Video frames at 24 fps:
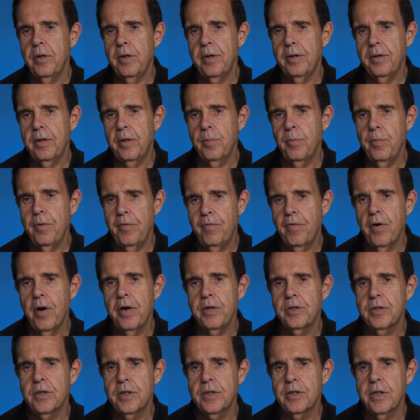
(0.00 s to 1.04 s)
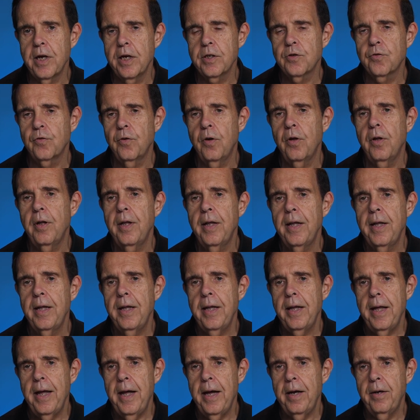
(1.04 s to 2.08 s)
it can be very successful.
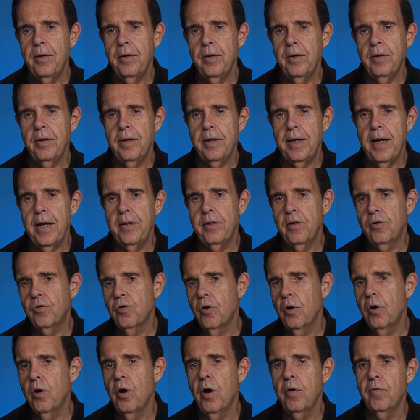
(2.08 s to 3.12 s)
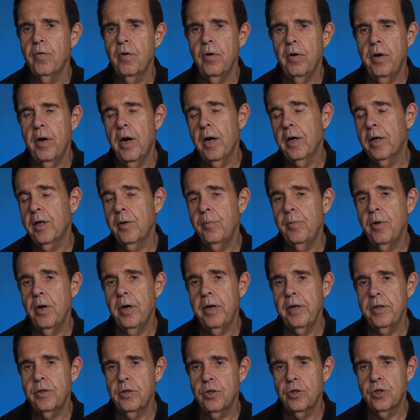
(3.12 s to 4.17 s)
And again, the turnover in our
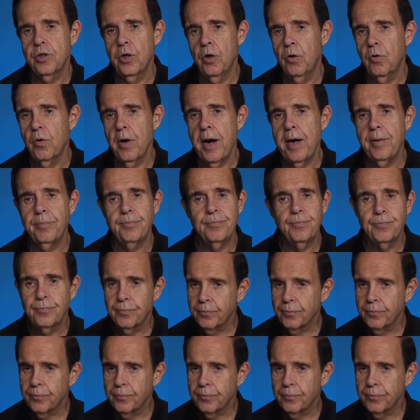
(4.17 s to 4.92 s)
communities is so great.